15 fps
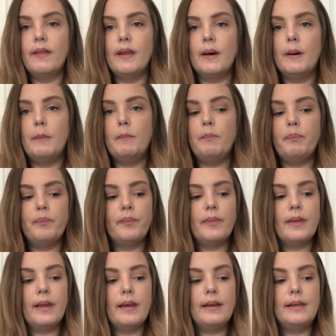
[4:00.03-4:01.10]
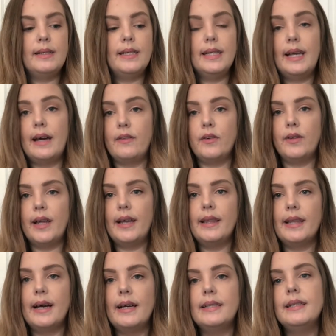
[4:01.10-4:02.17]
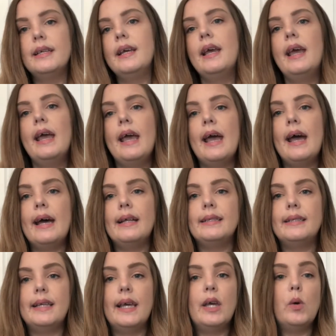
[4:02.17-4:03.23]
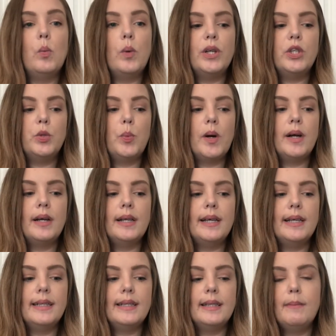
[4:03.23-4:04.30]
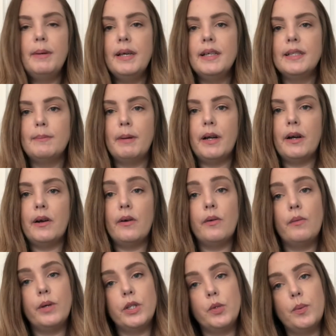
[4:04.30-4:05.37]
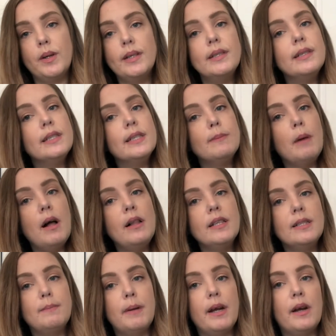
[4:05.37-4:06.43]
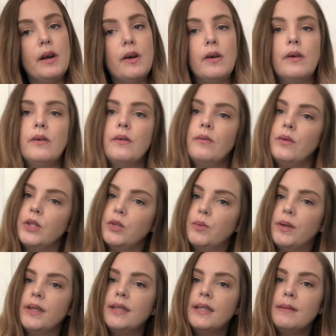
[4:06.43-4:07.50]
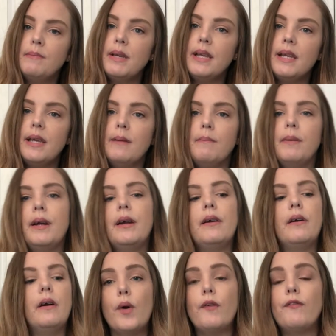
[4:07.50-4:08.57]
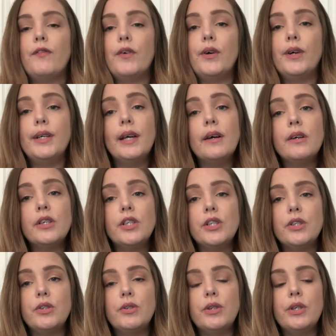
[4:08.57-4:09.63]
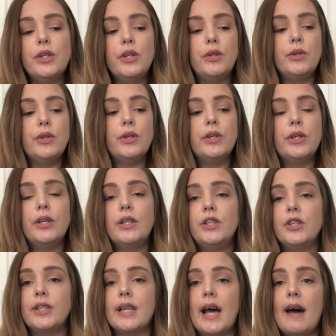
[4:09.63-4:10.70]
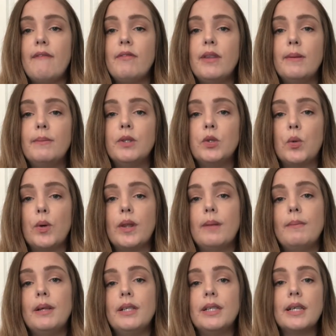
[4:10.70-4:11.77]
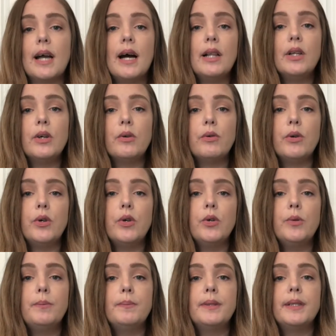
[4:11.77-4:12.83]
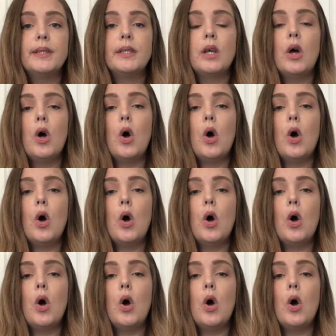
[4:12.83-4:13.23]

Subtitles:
them together like that and saying which one is the biggest bear, which one is the smallest bear, which one is the medium bear. Or for younger children, you could just have them sort them into color groups,